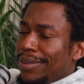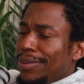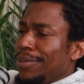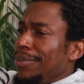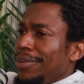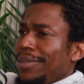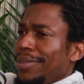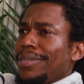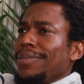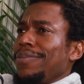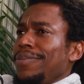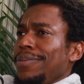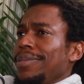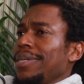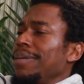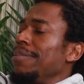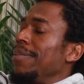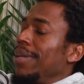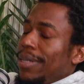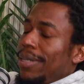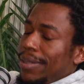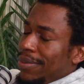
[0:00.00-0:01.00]
No, not a
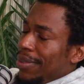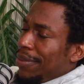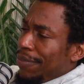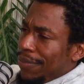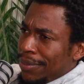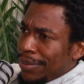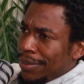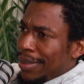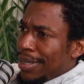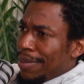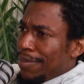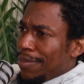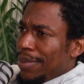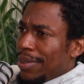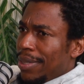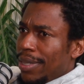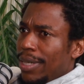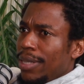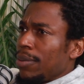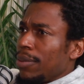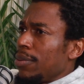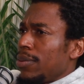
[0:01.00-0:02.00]
full-time, like a full-time
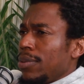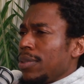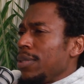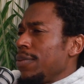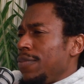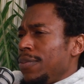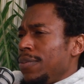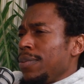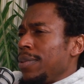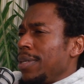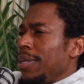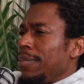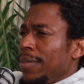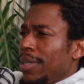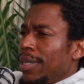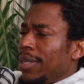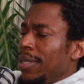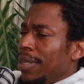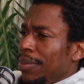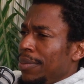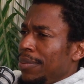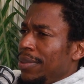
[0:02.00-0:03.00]
worker and also a full-time
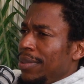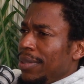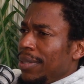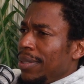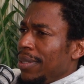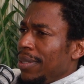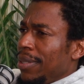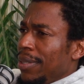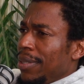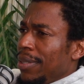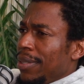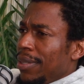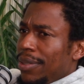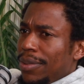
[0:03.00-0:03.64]
dad, I would say.